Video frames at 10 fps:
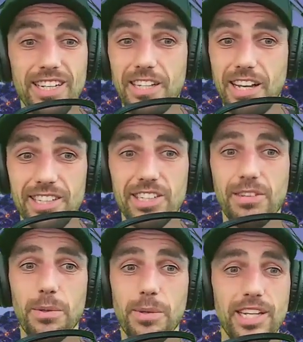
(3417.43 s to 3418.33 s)
Thanks
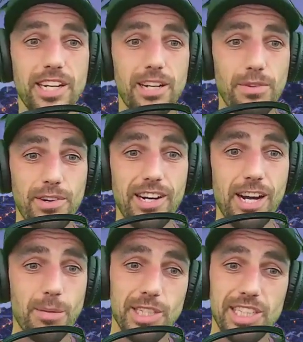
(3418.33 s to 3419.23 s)
everybody there for your
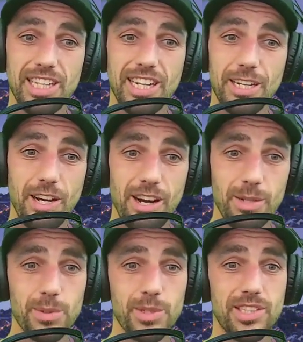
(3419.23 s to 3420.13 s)
comments. Uh,
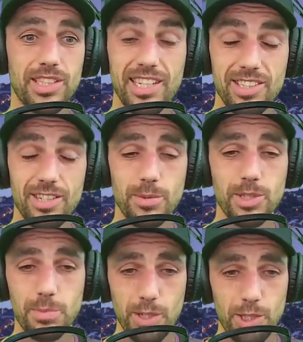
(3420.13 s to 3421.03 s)
always, as always,
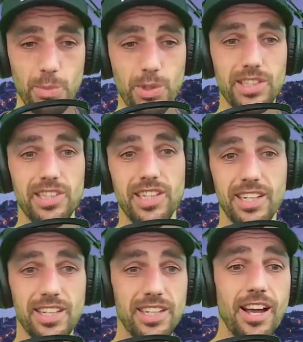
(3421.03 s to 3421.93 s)
much
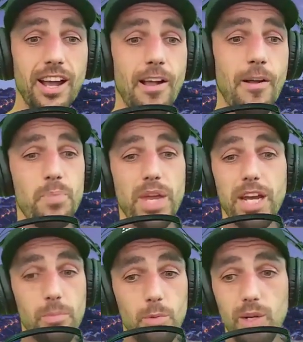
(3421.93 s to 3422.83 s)
appreciated.
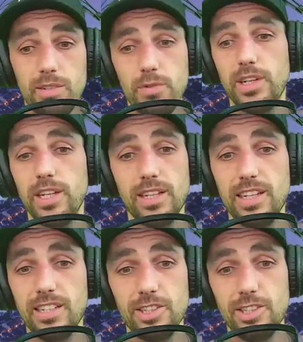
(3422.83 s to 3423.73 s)
Um, one final thing just to